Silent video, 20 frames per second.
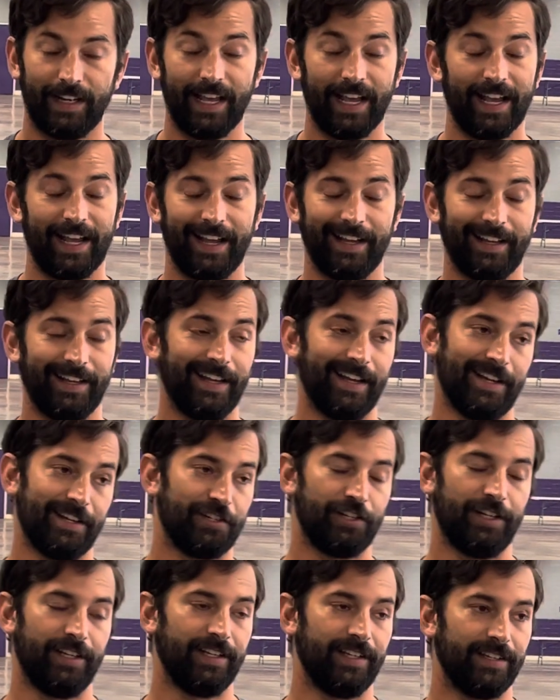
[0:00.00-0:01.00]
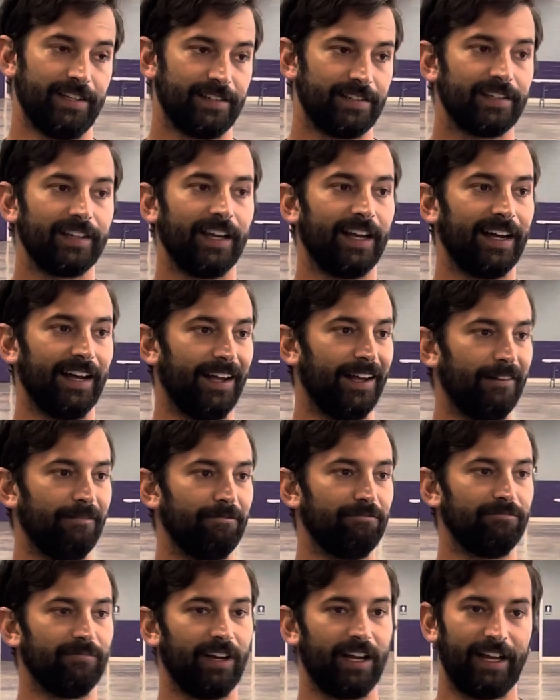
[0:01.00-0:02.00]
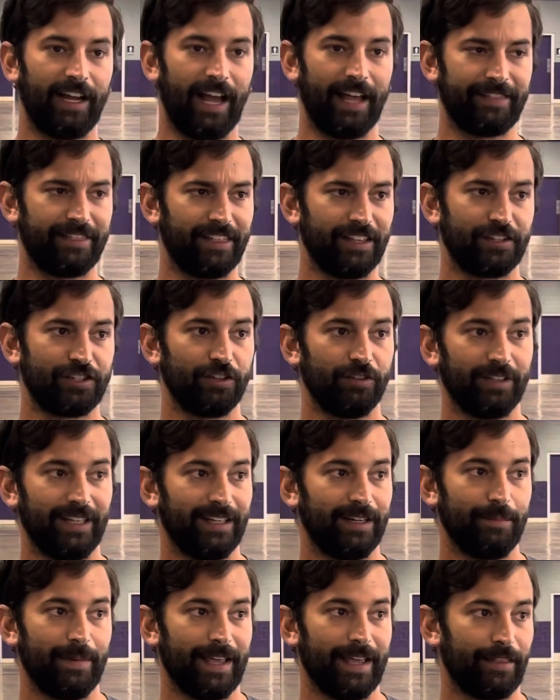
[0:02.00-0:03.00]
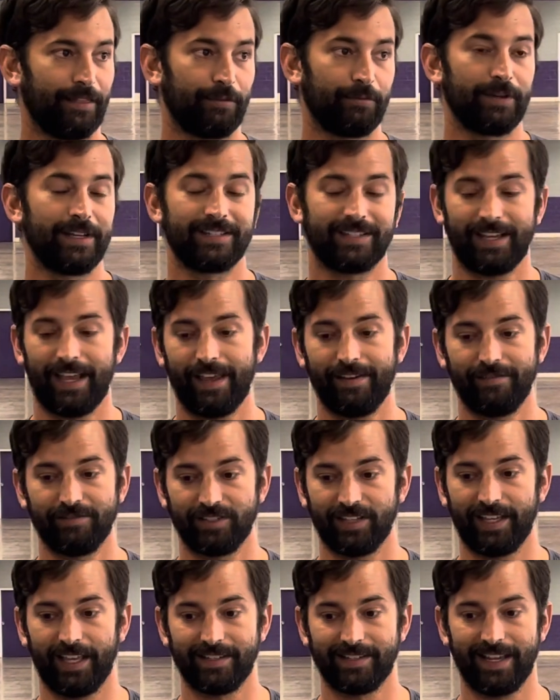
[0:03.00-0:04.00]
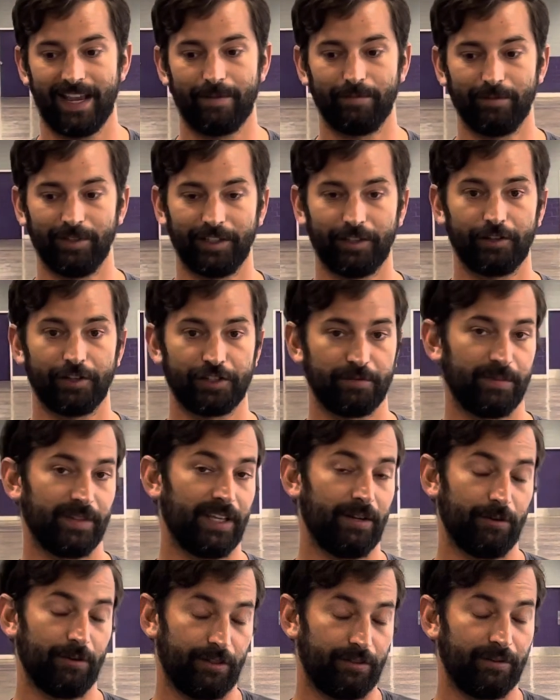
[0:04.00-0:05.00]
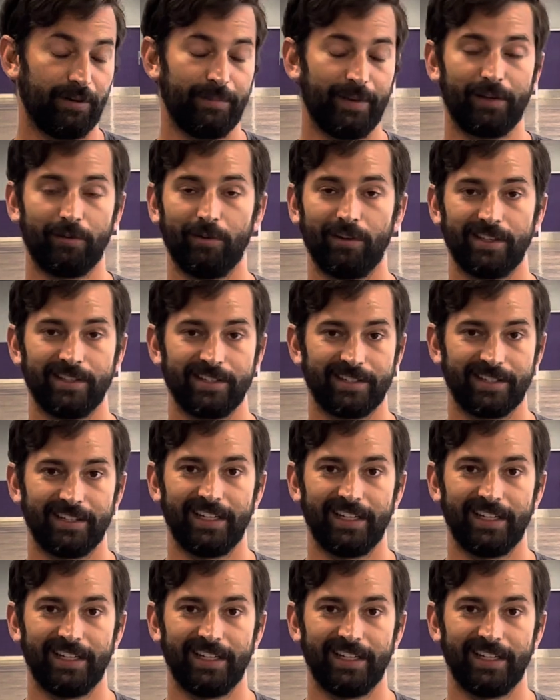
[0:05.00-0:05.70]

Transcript: Yeah, she is. I think she only had to make three saves against Abilene Christian, but they were three big ones.